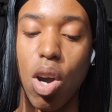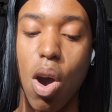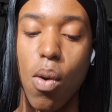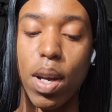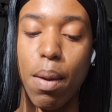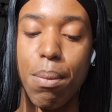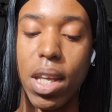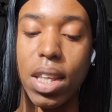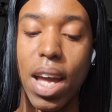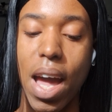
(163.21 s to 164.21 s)
already
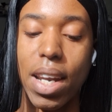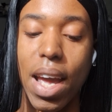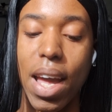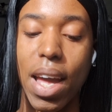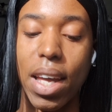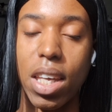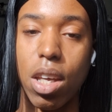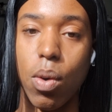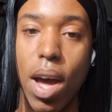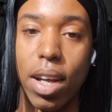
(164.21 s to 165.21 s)
meet the
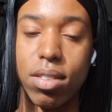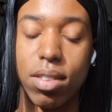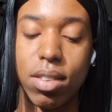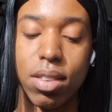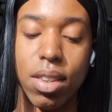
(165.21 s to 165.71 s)
NAAQS.